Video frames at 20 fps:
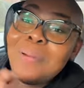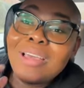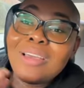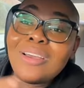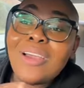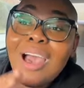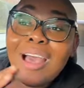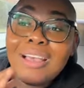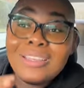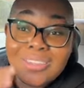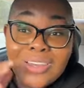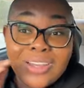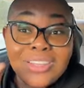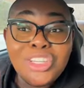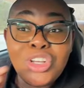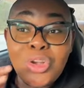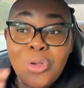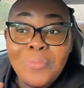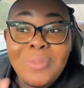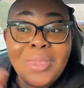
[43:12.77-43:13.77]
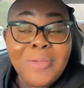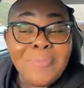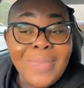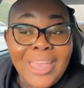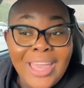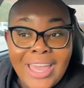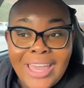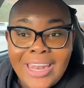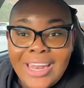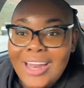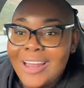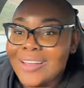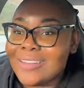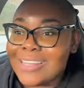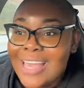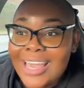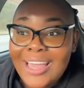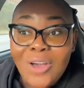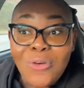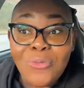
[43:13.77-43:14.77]
but God starts showing me a man and
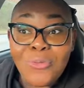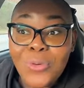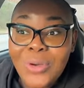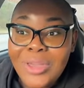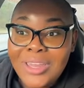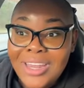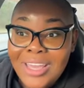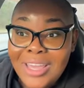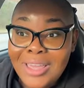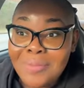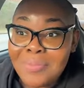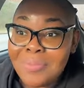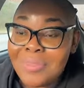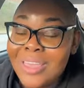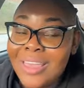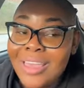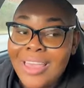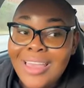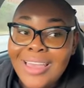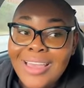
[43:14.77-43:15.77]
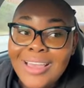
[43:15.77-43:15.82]
I was like, avoid him.